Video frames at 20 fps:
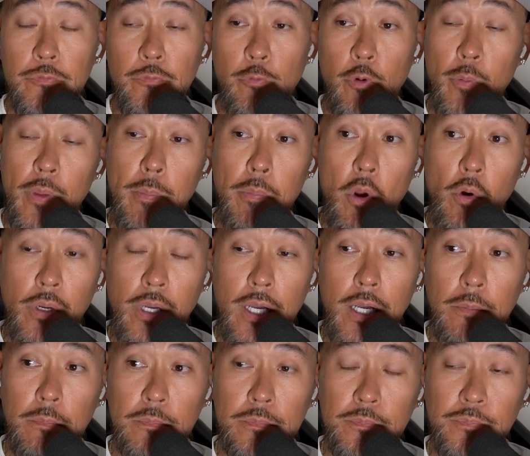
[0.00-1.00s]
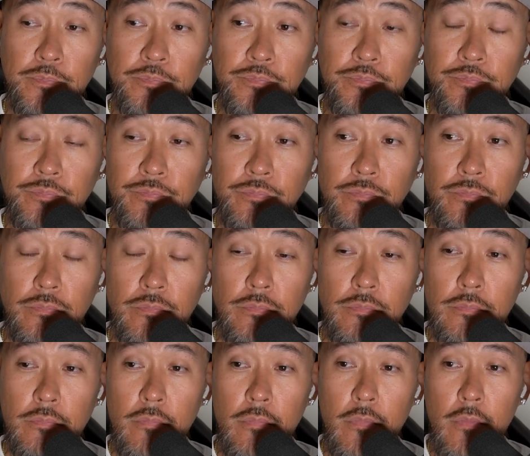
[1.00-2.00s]
When we broke up,
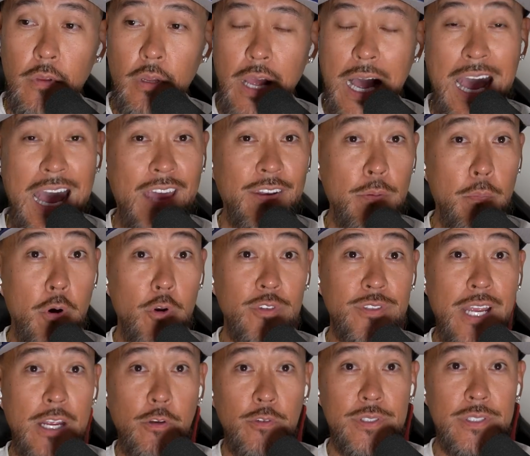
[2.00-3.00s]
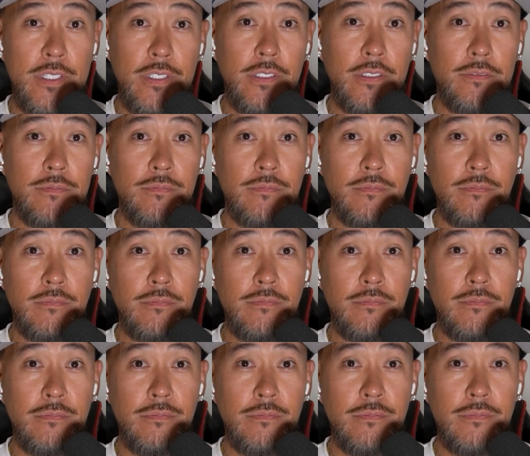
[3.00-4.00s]
I had the motorcycle still.
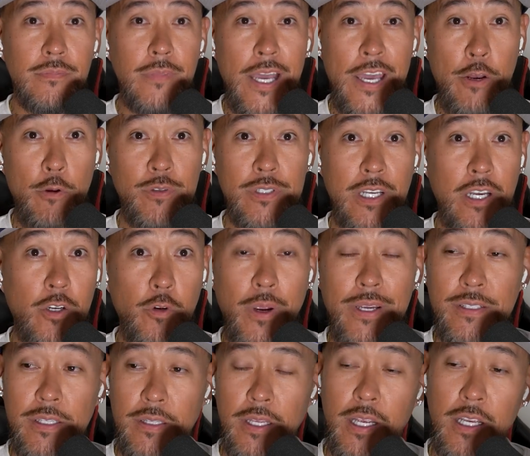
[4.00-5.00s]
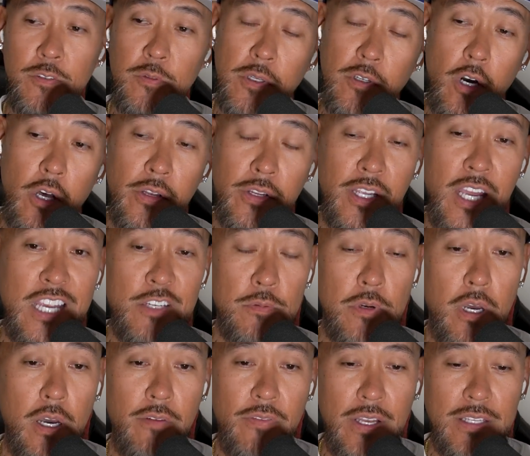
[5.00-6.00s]
And it was like a crazy thing because we called
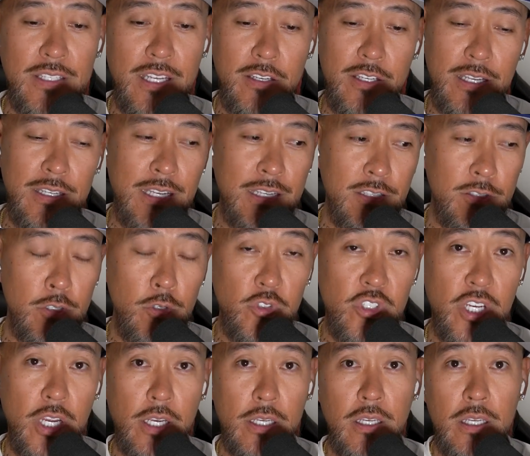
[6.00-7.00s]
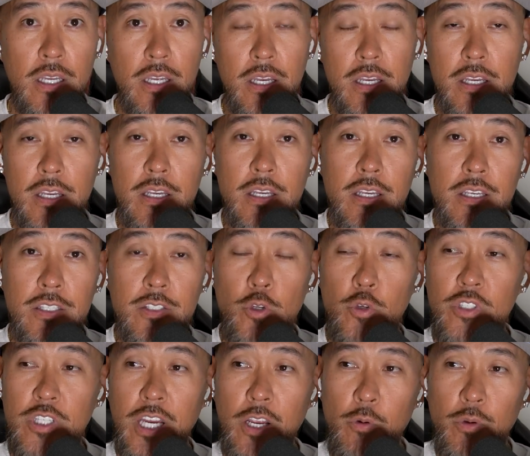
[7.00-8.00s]
engagement off. I dated this new chick. This
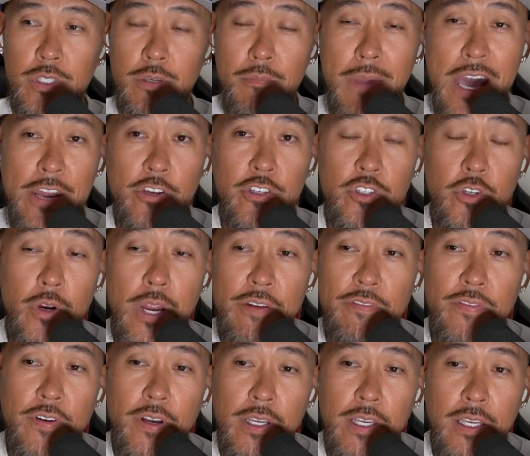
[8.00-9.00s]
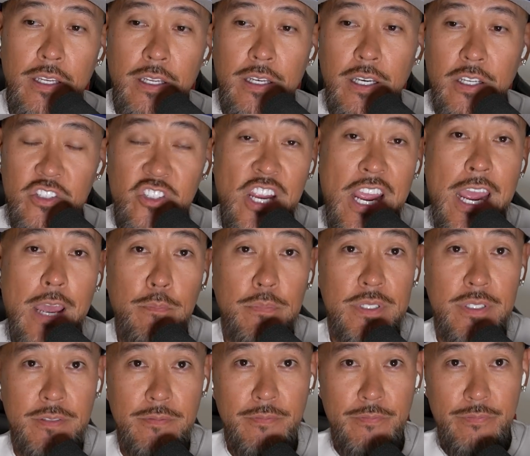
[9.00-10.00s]
new chick was a manager at fucking
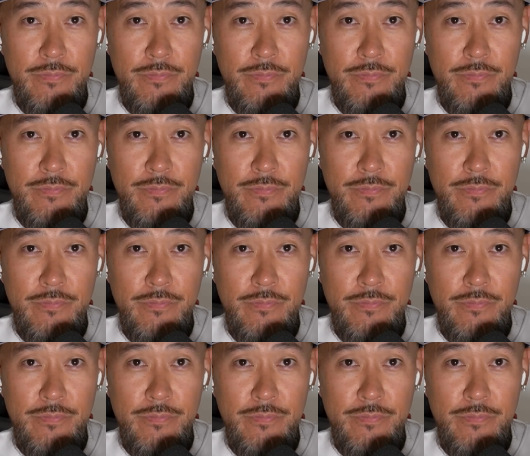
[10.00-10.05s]
Champs.